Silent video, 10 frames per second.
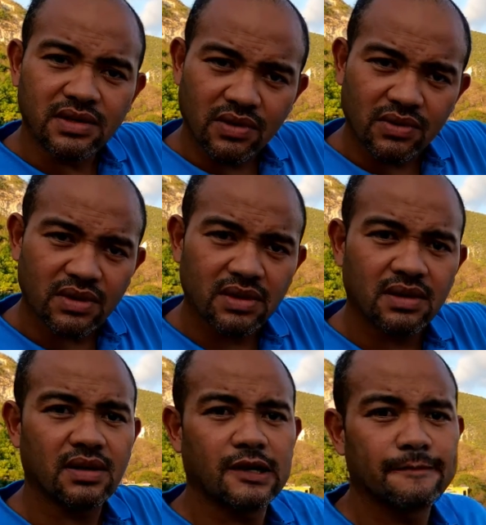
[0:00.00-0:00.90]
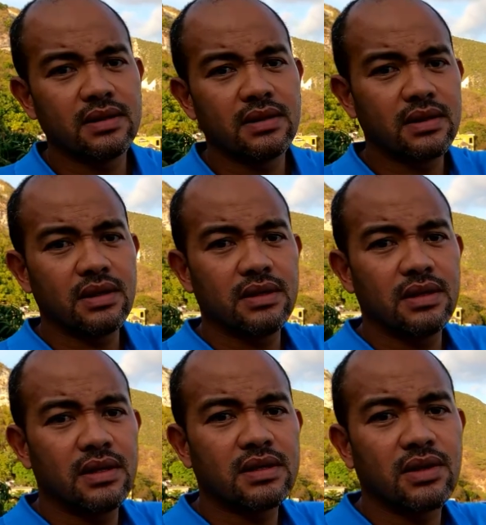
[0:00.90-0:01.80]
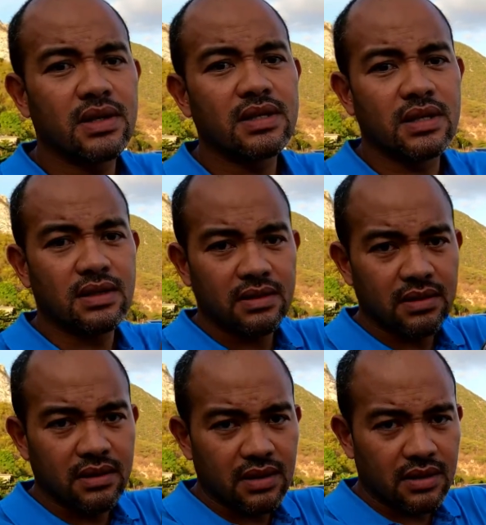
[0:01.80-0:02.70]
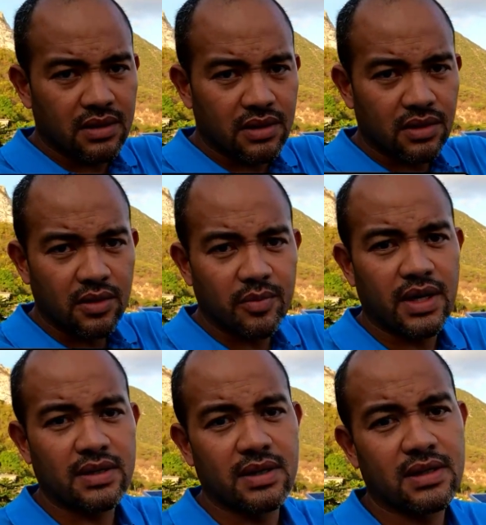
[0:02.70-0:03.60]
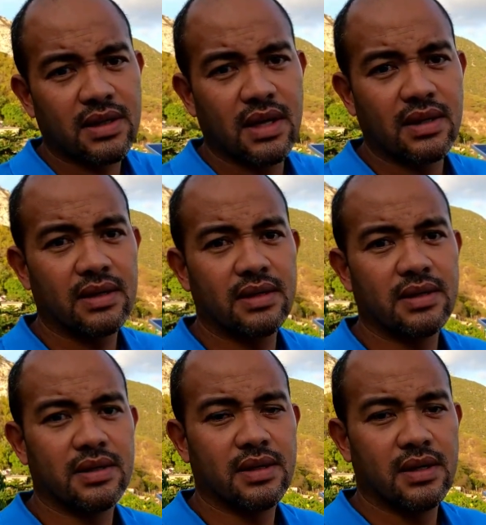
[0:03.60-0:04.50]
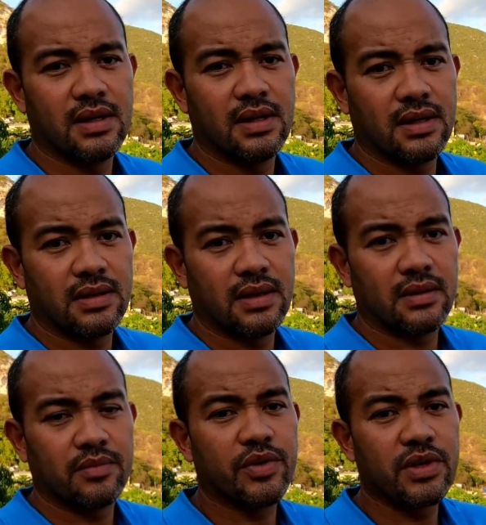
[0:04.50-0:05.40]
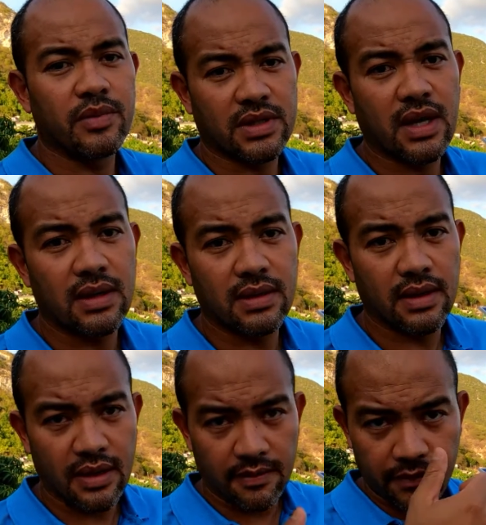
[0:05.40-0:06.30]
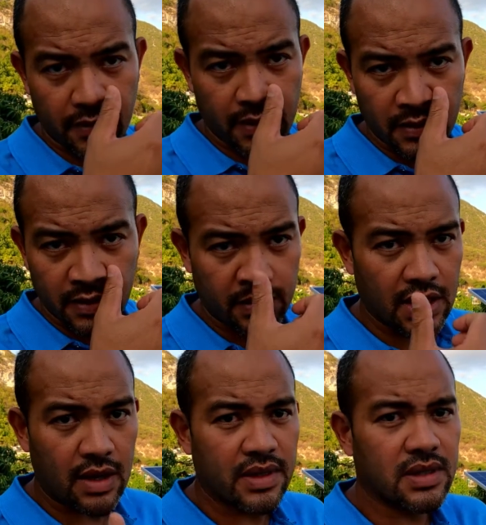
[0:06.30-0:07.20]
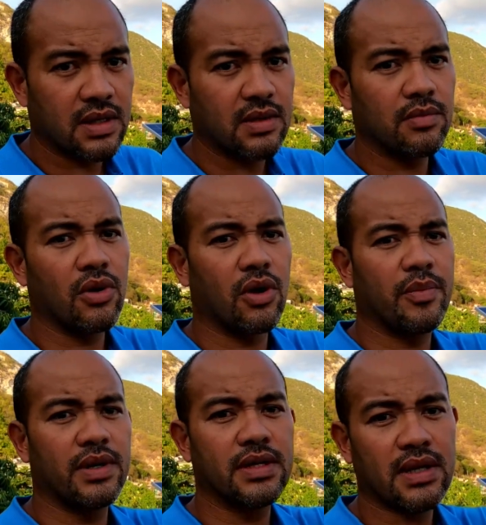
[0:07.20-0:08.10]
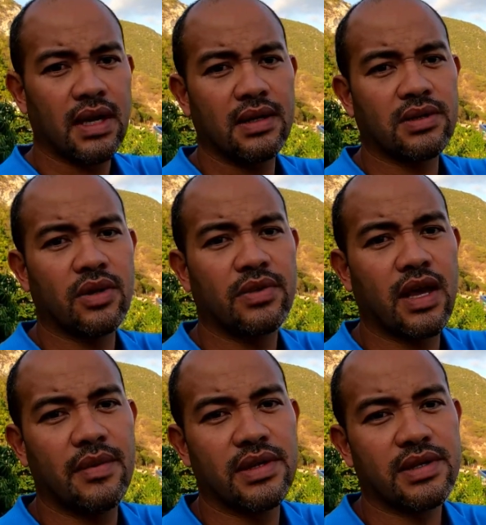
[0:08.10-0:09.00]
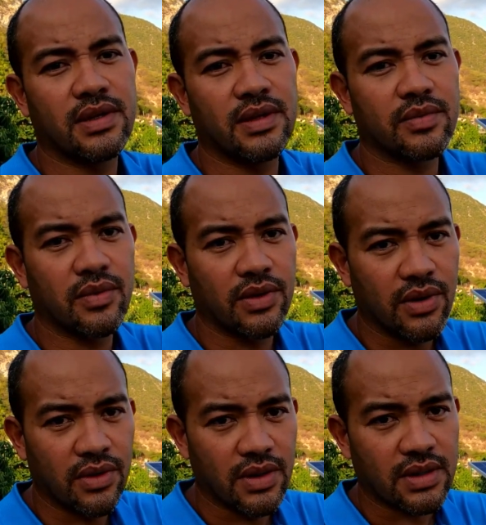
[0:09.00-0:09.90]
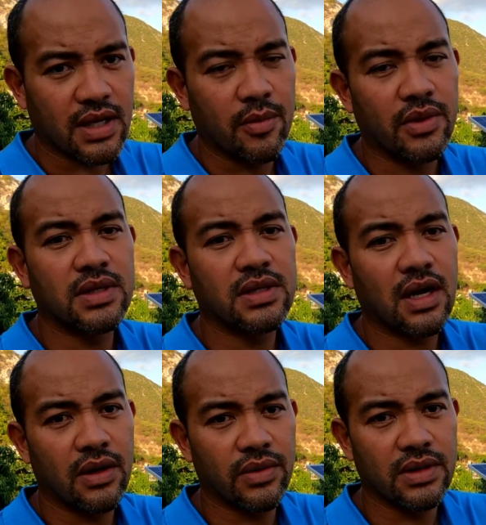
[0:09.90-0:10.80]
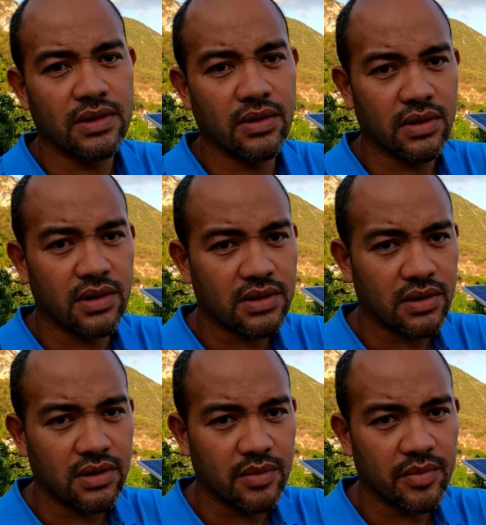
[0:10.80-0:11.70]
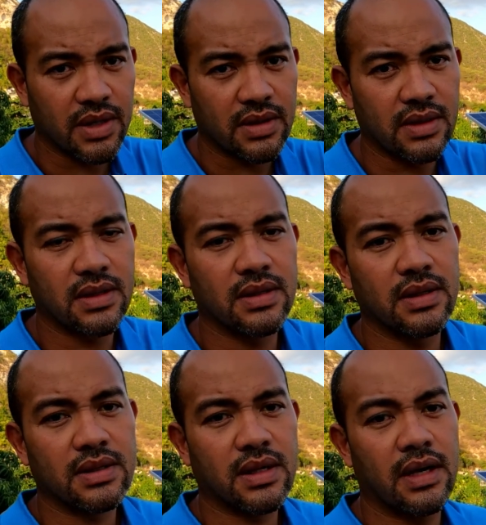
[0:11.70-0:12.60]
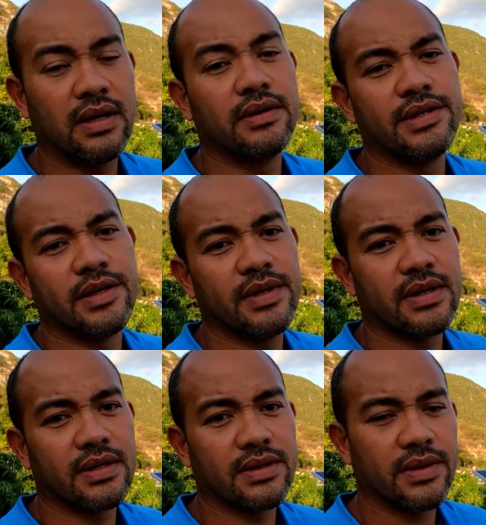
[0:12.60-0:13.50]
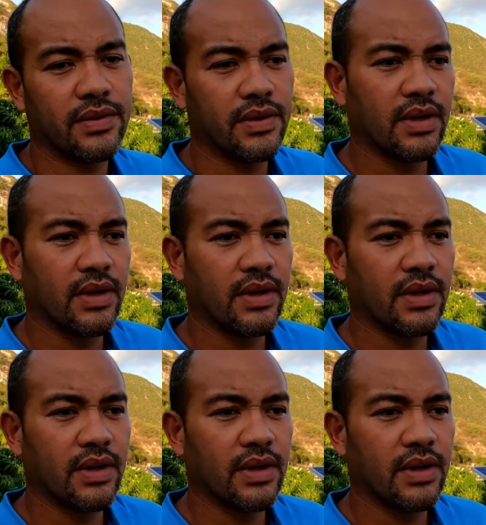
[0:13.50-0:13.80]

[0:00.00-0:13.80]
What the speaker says: south. The sun is in the southern part of the sky pretty much all the time. Sometimes it's more up in the sky, and sometimes it's more down in the sky, but it's always down in the southern part of the sky here in Jamaica. So,